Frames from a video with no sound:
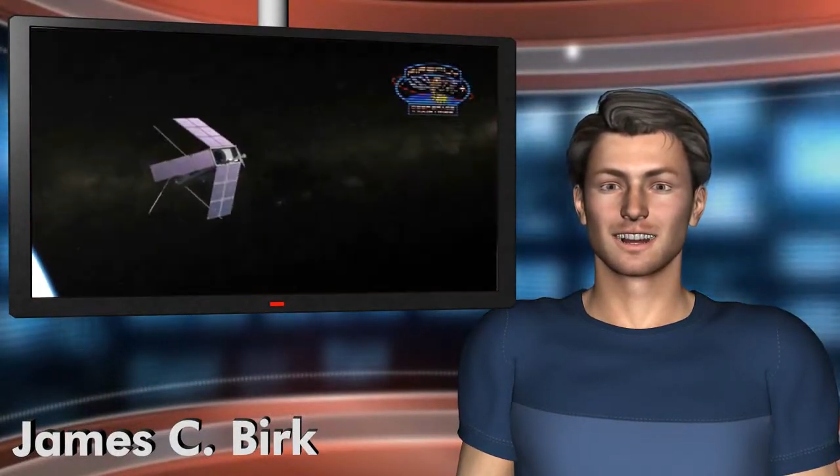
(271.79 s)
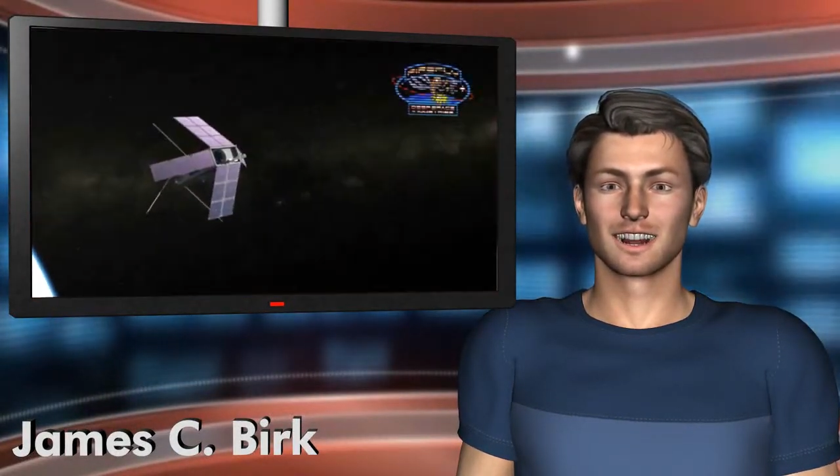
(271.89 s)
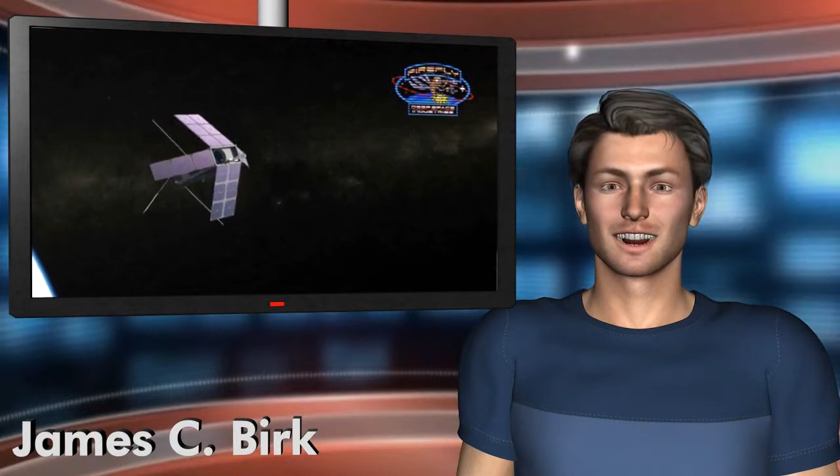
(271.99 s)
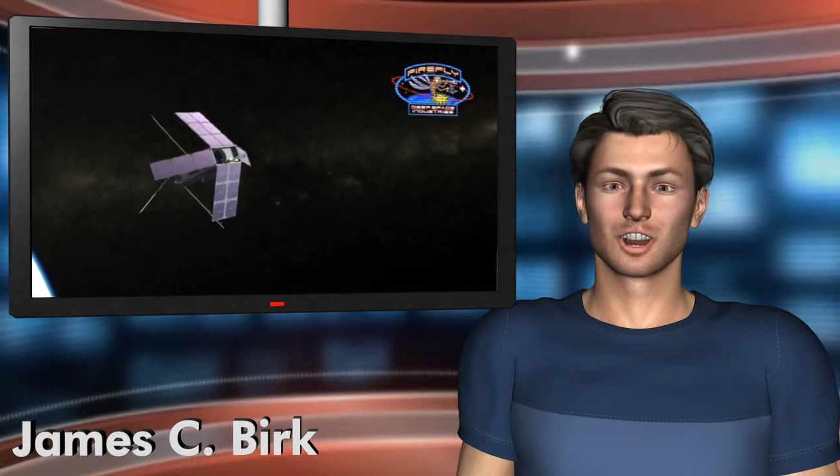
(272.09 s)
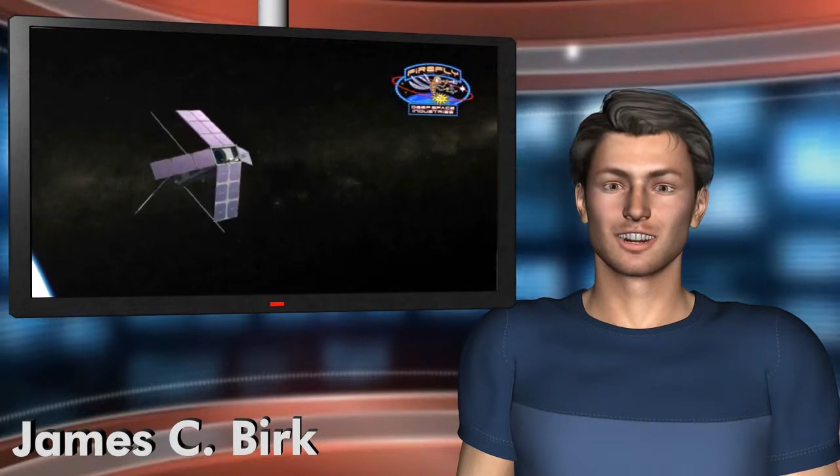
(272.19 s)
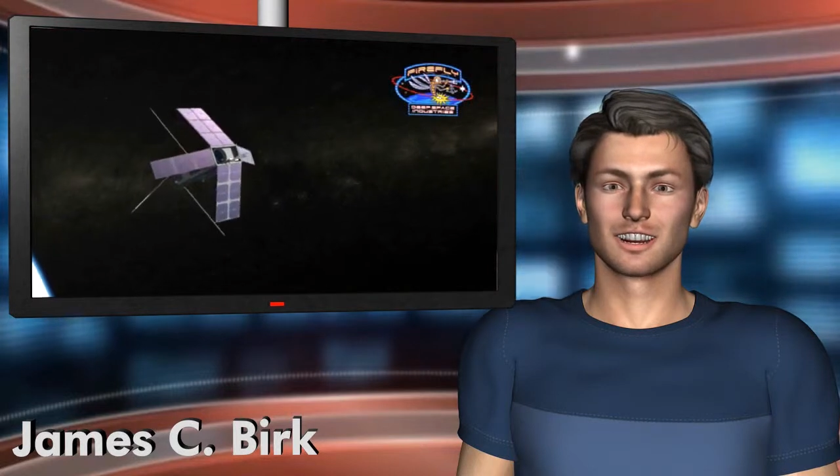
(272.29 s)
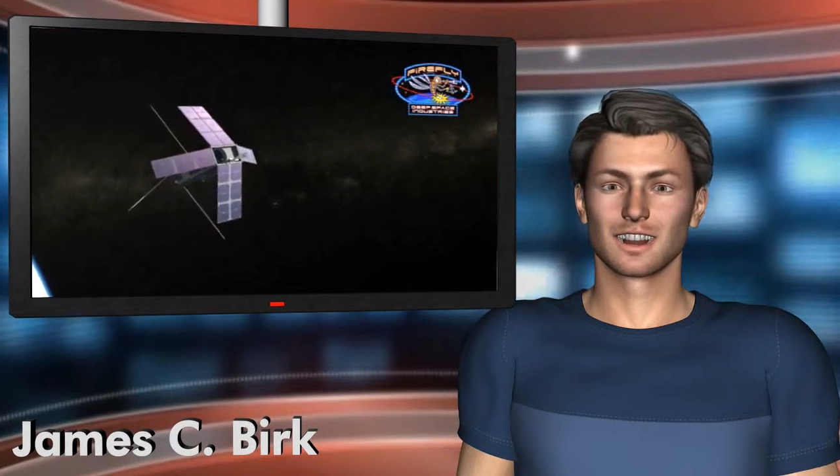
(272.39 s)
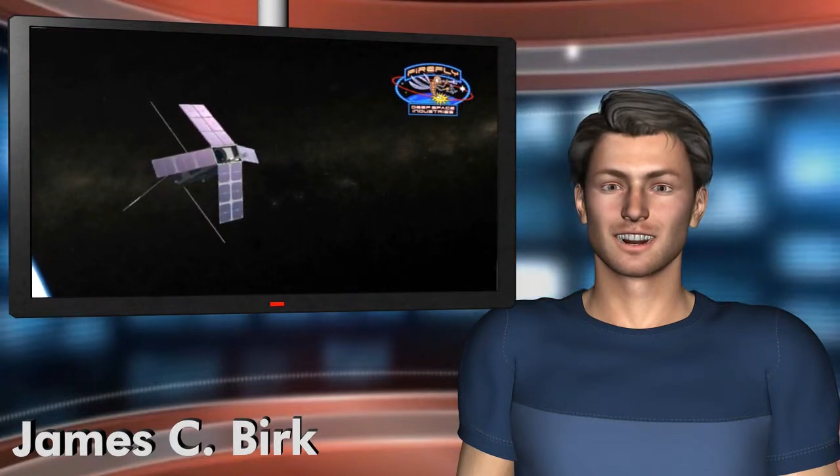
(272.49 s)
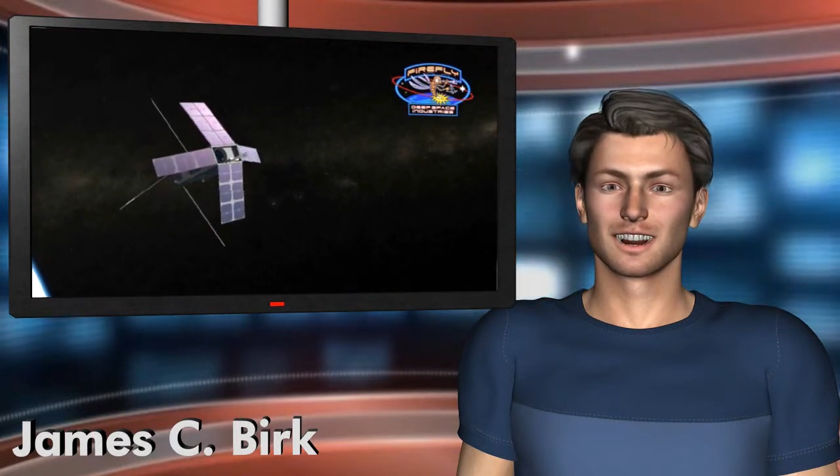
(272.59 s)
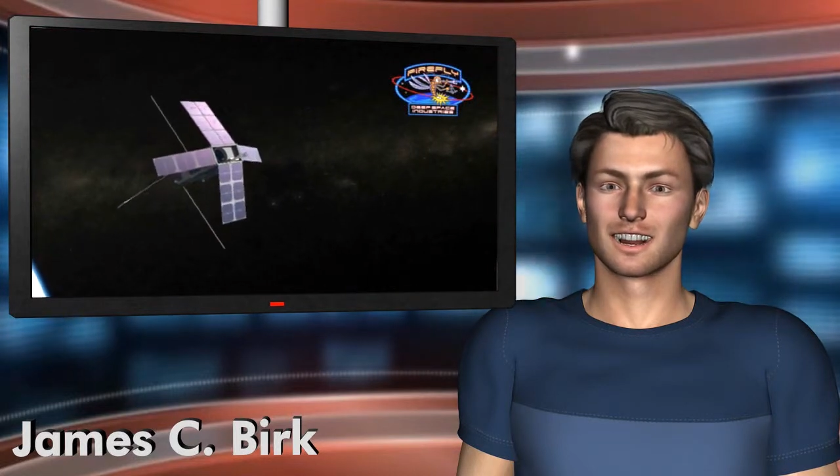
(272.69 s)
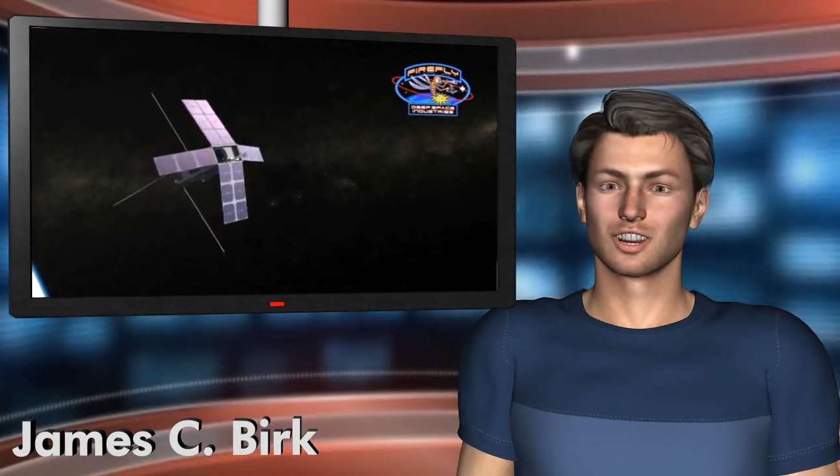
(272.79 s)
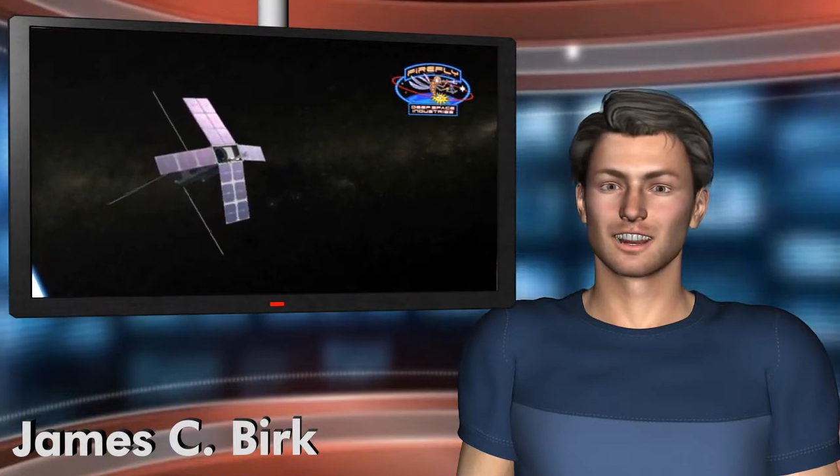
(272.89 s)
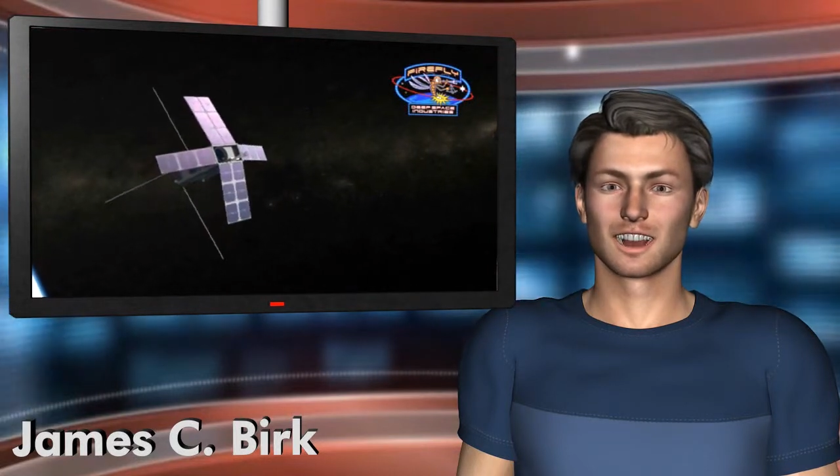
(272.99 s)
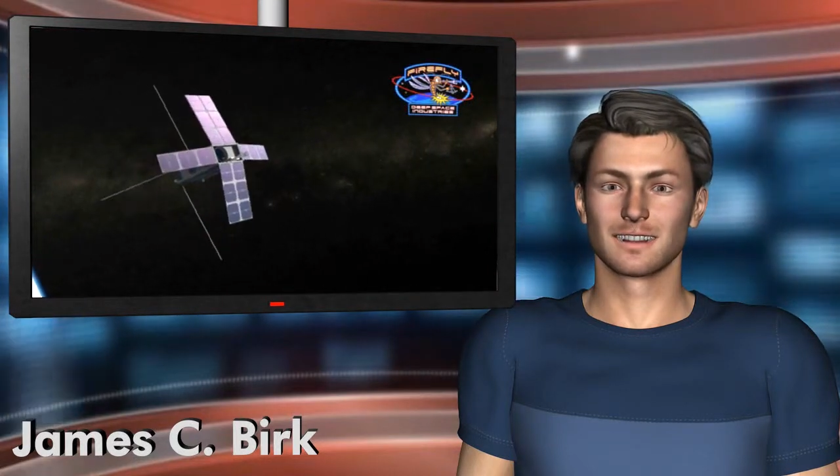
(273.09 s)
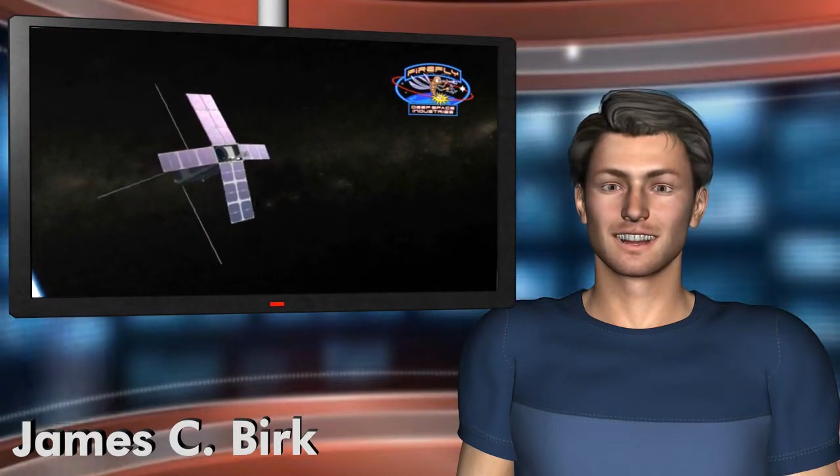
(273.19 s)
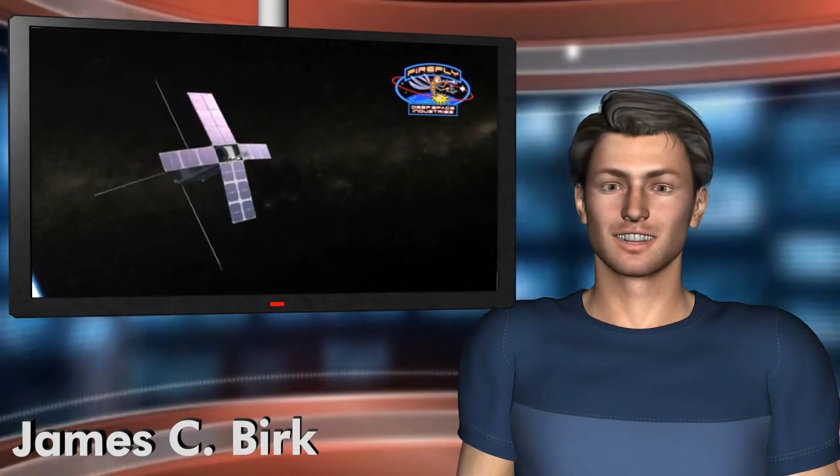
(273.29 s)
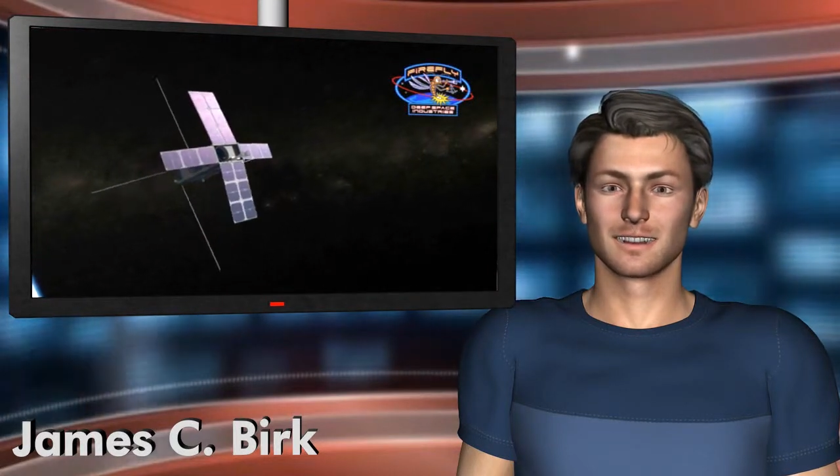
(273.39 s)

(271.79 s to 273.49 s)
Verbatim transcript: payloads on launches of big